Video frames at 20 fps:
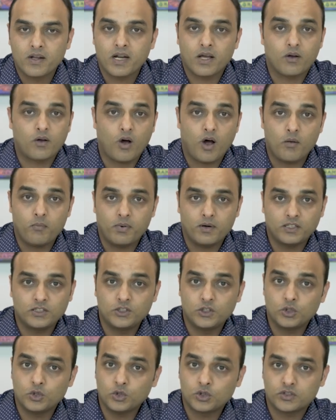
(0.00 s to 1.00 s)
Now, copper
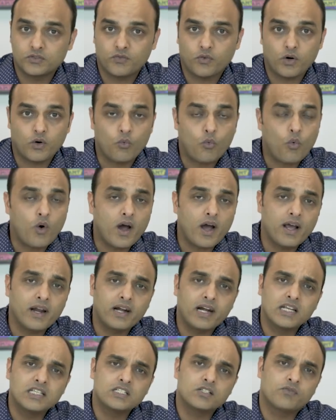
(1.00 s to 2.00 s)
is used for a
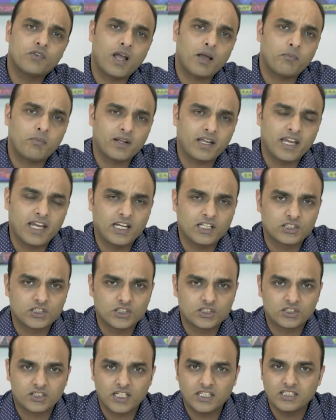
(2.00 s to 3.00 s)
wide range of
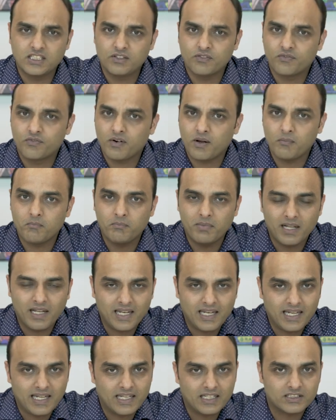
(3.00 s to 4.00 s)
applications ranging from
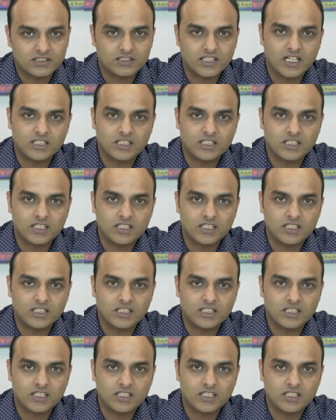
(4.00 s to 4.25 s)
buildings,